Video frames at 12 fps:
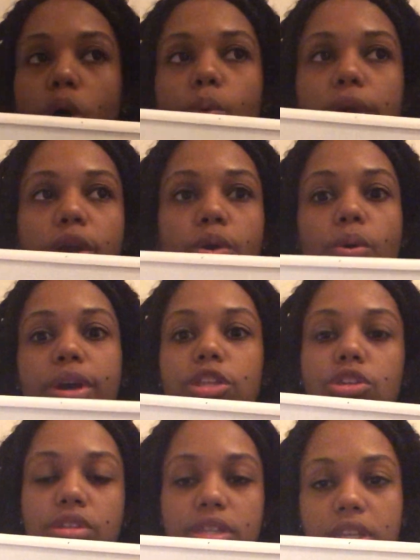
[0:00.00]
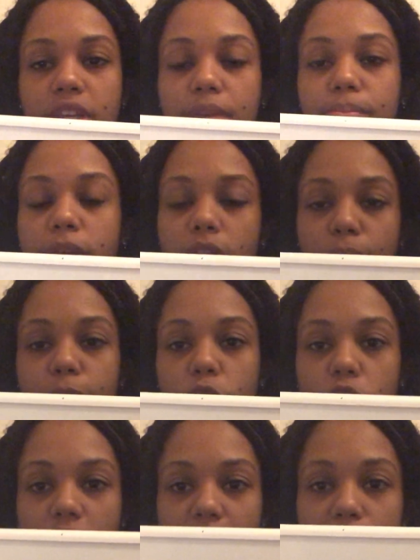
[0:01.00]
we're going to see become a
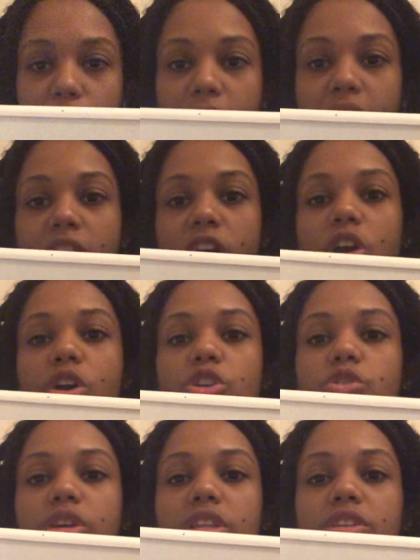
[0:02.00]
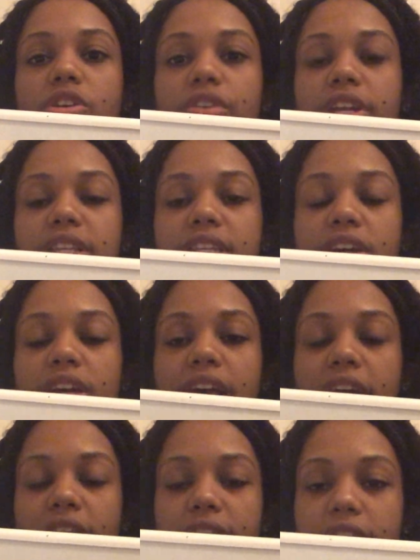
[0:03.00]
shape. You can already tell
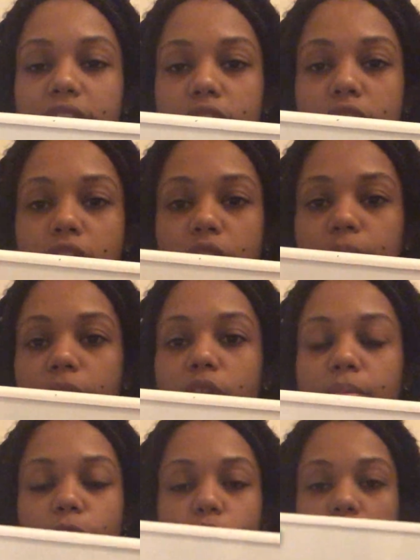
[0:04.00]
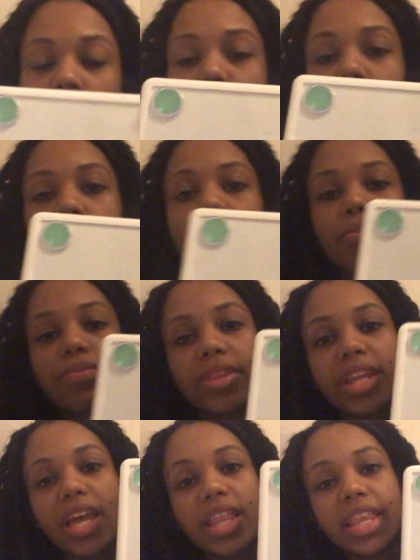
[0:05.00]
here that this is going to become a shape.
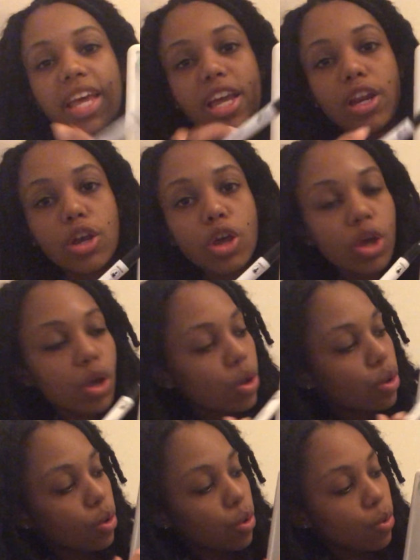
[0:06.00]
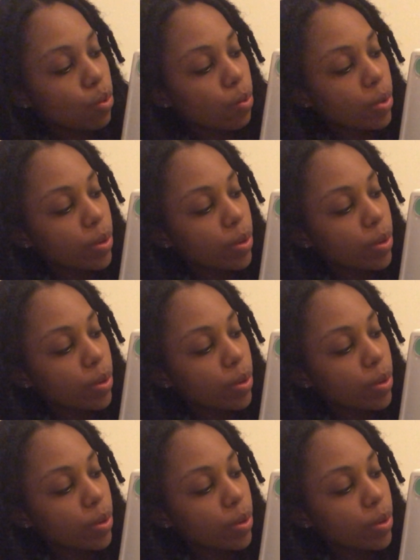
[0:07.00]
And then we